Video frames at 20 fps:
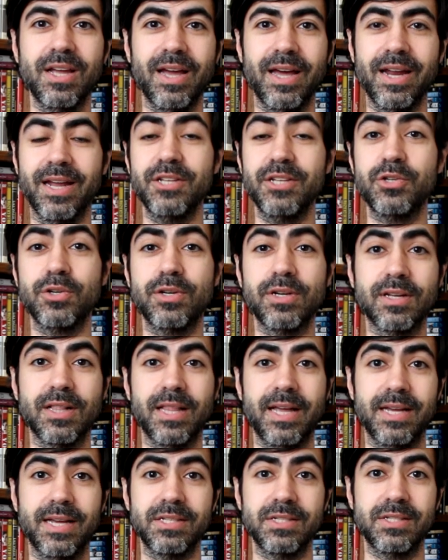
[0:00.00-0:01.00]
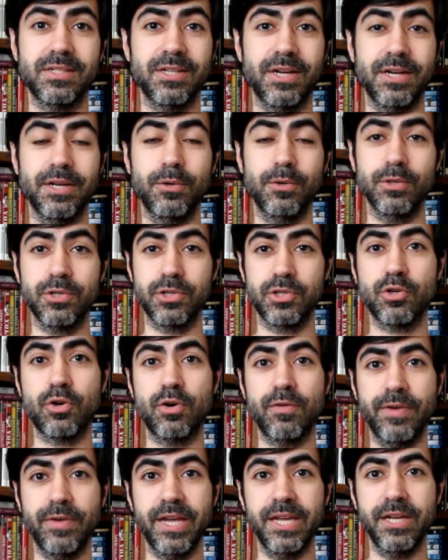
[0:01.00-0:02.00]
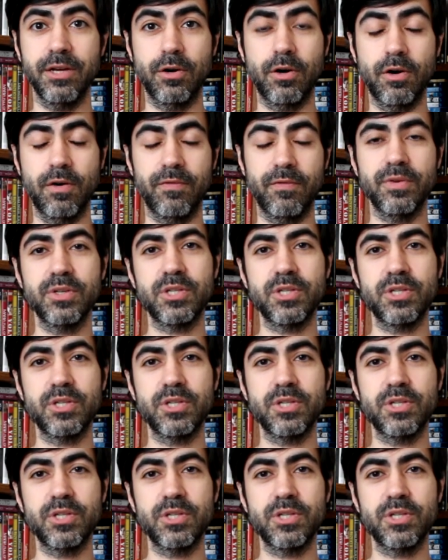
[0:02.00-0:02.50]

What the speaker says: and I took a class titled Survey of